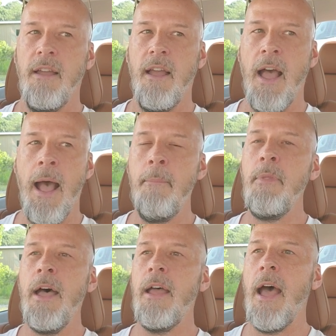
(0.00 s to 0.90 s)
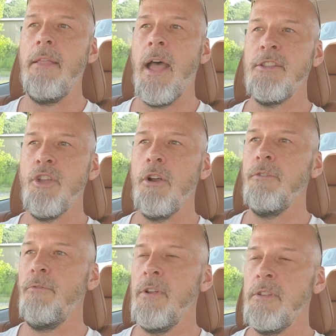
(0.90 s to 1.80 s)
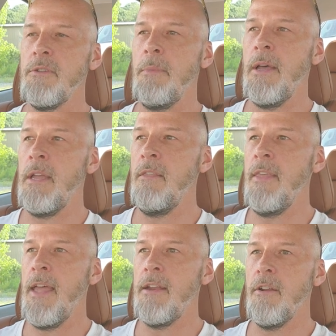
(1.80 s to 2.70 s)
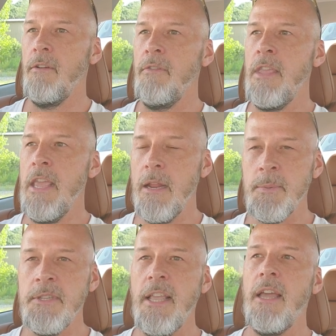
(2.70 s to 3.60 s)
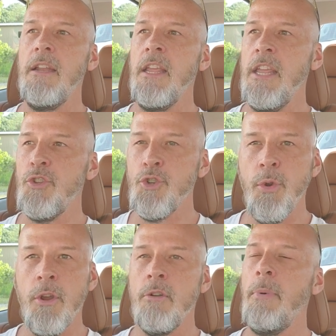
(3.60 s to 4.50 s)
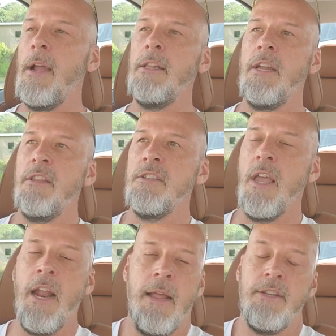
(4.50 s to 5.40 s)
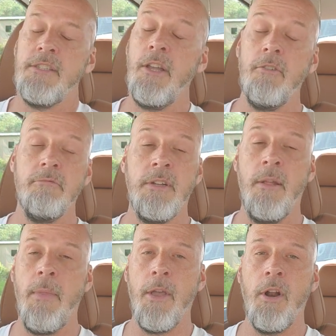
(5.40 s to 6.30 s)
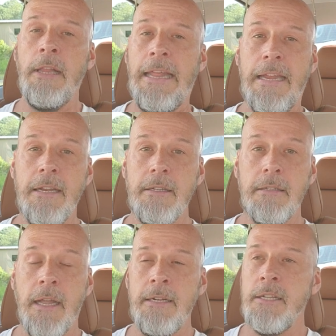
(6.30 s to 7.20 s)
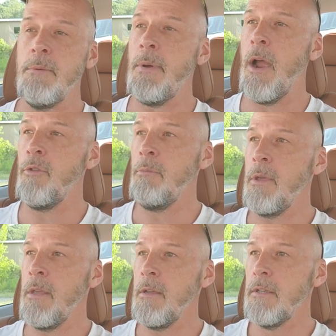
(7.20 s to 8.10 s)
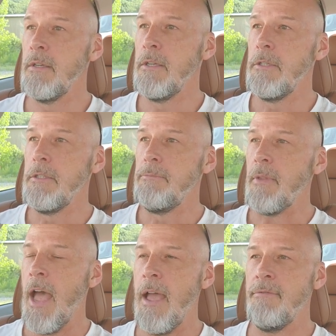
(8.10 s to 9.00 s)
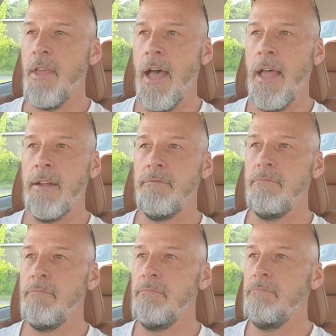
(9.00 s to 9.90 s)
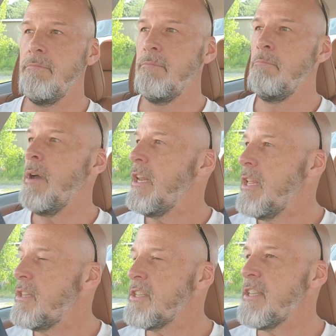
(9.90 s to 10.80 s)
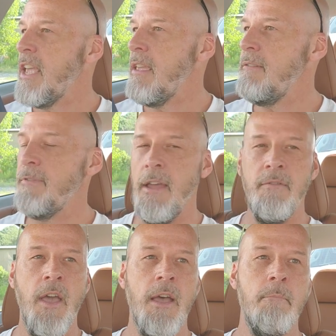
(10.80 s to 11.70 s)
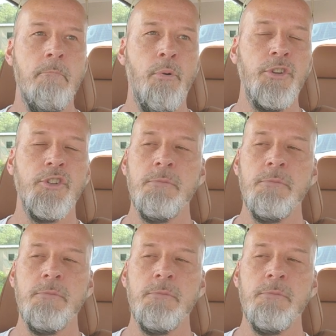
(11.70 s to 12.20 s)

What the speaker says: I talk to friends of mine that get upset and get triggered by a lot of this, and I just don't. I'm not going to let it. It doesn't bother me. I've got money in the safe. I've got precious